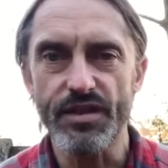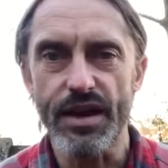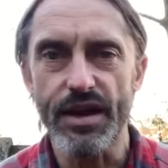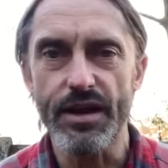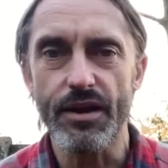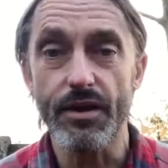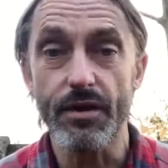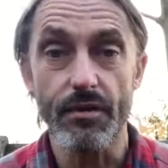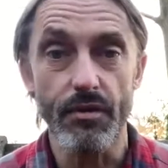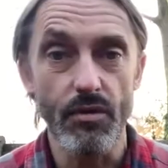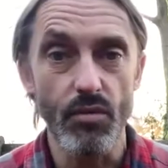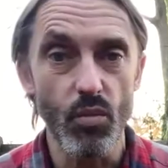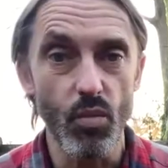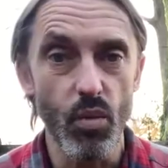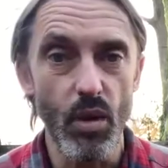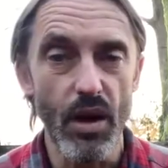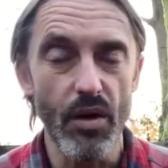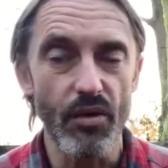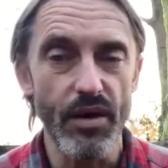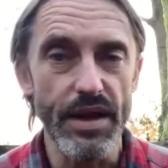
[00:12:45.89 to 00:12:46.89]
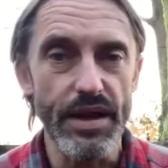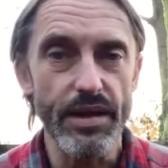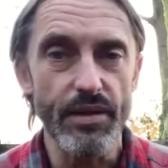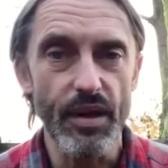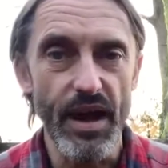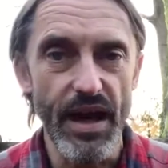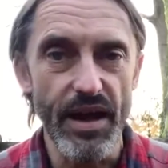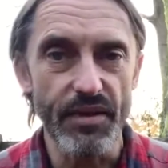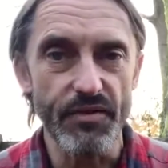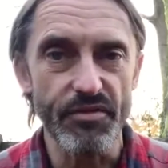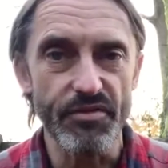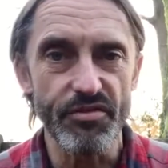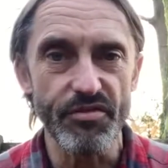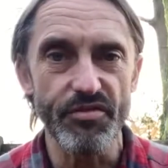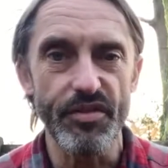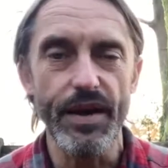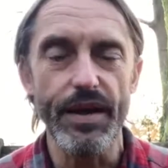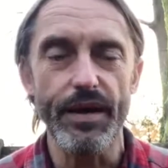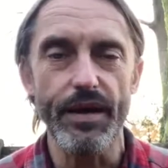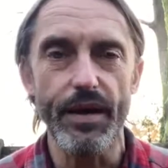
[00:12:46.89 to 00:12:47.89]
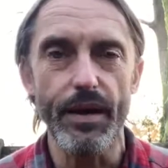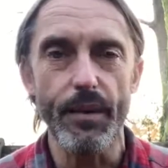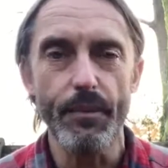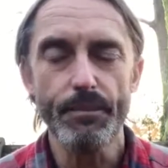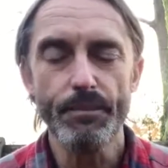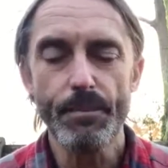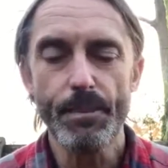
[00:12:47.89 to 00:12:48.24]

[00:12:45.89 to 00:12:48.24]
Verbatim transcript: anger and worry and fear.